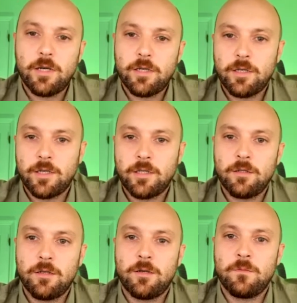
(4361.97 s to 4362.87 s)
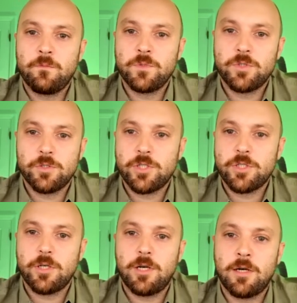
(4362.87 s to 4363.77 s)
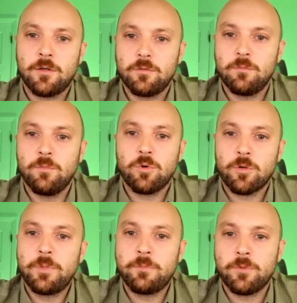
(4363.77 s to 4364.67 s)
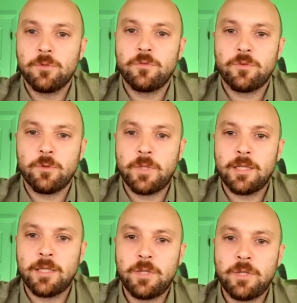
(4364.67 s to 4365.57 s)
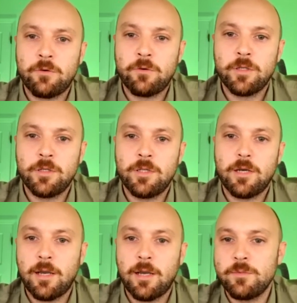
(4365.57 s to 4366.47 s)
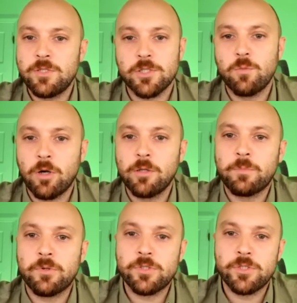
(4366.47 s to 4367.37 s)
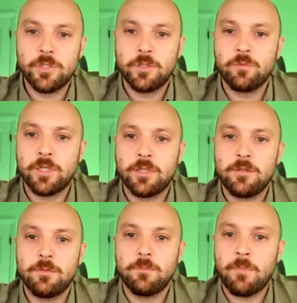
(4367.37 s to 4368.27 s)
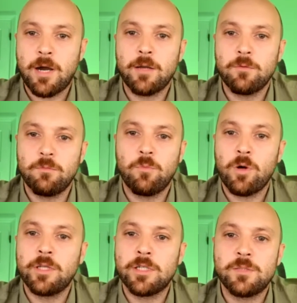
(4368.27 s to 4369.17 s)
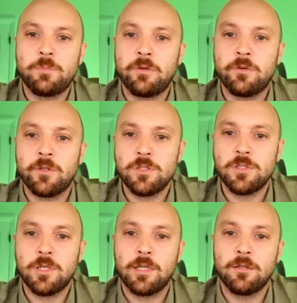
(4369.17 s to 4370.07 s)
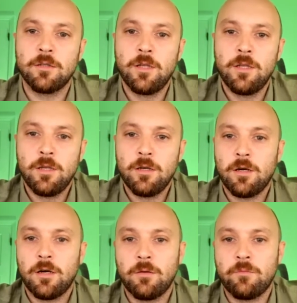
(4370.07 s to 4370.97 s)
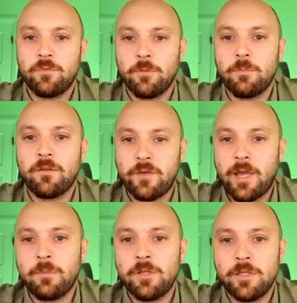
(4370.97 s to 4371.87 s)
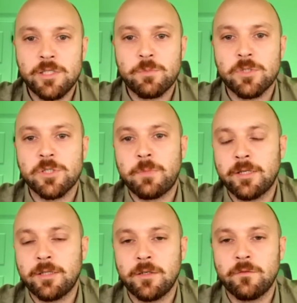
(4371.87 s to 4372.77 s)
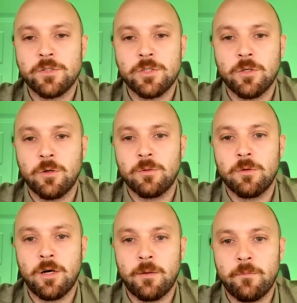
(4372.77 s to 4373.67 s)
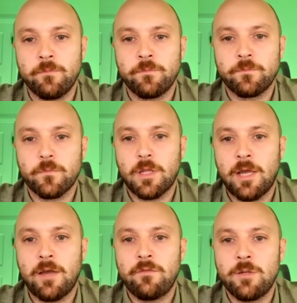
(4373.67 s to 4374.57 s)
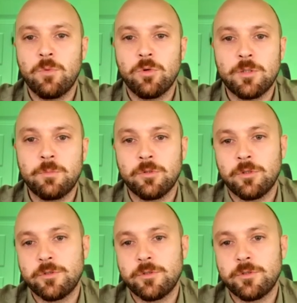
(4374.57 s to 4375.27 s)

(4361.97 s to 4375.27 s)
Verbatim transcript: and uh, search out more people from that period. I'm just one person with my one experience and Um, from my family's perspective. So um, having multiple